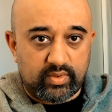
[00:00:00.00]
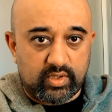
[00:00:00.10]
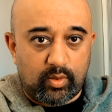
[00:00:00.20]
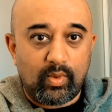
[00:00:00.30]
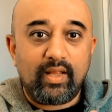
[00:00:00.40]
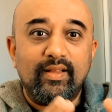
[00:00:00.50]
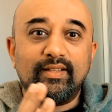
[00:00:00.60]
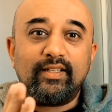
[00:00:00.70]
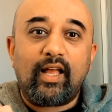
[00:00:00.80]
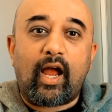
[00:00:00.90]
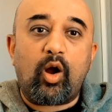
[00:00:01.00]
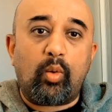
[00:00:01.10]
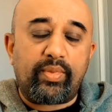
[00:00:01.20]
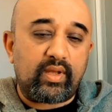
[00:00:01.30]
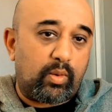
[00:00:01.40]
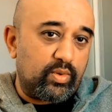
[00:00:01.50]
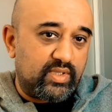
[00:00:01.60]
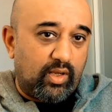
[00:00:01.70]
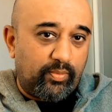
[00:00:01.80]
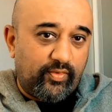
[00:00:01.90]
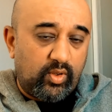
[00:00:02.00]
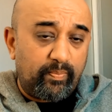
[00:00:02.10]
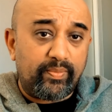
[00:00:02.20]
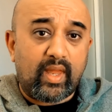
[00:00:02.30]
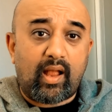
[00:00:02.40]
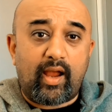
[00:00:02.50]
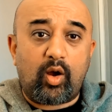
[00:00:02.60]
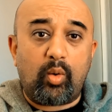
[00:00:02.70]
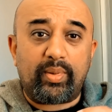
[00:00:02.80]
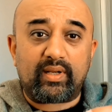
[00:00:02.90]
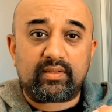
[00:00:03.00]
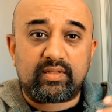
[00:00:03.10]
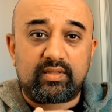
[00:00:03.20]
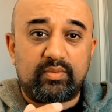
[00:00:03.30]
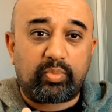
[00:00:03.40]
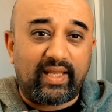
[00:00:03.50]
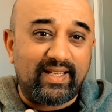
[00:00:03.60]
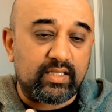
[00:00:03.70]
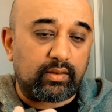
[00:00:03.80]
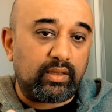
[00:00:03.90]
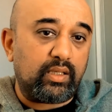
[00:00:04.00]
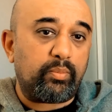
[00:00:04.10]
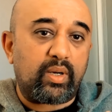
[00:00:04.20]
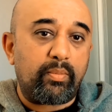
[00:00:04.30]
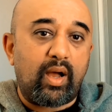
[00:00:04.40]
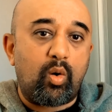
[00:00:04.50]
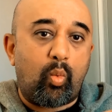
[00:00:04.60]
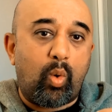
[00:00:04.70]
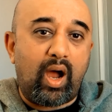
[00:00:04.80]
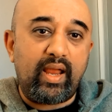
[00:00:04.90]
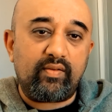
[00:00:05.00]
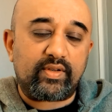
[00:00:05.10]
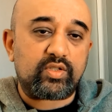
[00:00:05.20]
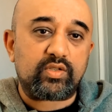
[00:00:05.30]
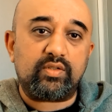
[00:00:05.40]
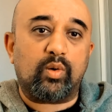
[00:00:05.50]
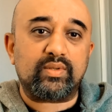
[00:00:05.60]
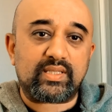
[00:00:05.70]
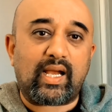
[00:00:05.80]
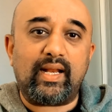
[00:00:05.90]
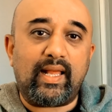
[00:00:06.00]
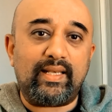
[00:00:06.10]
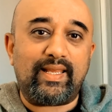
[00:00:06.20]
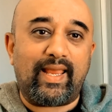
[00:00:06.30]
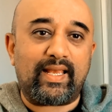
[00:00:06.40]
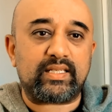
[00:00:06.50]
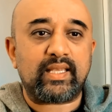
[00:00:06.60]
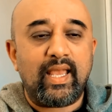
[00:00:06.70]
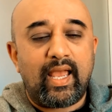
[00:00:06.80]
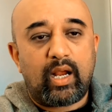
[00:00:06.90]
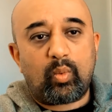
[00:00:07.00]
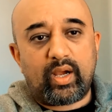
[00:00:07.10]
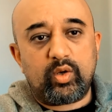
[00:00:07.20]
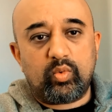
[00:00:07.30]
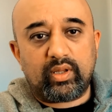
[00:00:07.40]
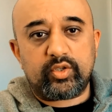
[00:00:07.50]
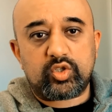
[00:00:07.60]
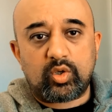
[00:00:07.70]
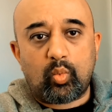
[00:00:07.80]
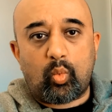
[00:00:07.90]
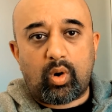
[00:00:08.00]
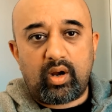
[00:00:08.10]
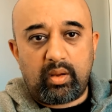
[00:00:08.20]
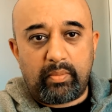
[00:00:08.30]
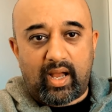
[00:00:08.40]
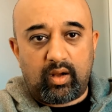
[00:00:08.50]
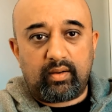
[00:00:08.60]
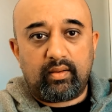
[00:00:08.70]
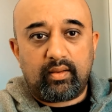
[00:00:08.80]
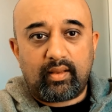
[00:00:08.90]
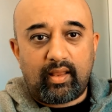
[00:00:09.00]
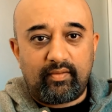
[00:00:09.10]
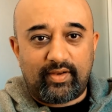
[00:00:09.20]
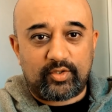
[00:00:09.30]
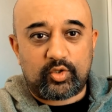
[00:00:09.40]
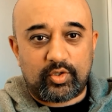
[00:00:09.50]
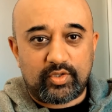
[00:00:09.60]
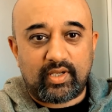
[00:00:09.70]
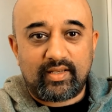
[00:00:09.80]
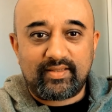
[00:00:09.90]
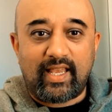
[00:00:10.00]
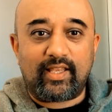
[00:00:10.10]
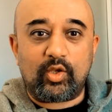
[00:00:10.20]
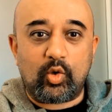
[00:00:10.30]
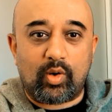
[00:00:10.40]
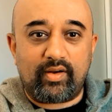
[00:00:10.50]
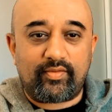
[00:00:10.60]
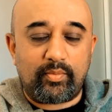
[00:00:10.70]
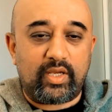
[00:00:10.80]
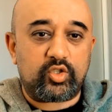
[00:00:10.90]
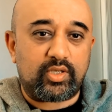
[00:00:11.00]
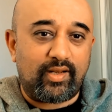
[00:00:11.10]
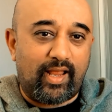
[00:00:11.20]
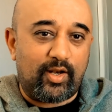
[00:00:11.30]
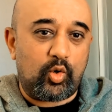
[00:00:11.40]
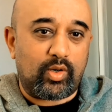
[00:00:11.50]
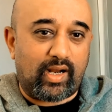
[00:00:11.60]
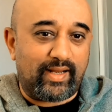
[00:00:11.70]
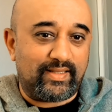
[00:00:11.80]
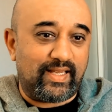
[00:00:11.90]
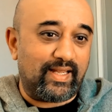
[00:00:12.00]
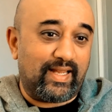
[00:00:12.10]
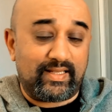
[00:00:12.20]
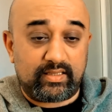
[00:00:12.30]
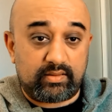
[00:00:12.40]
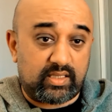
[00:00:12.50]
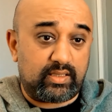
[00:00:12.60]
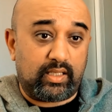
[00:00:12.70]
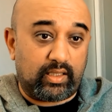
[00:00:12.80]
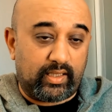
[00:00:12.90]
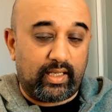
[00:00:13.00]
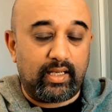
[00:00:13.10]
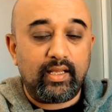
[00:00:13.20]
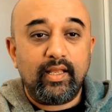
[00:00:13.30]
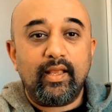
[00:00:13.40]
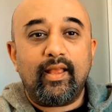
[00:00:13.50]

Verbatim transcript: So I hope that was helpful. I hope it explains a little bit about why investors don't sign N D As and why you really shouldn't worry about investors taking your information and your idea and stealing it.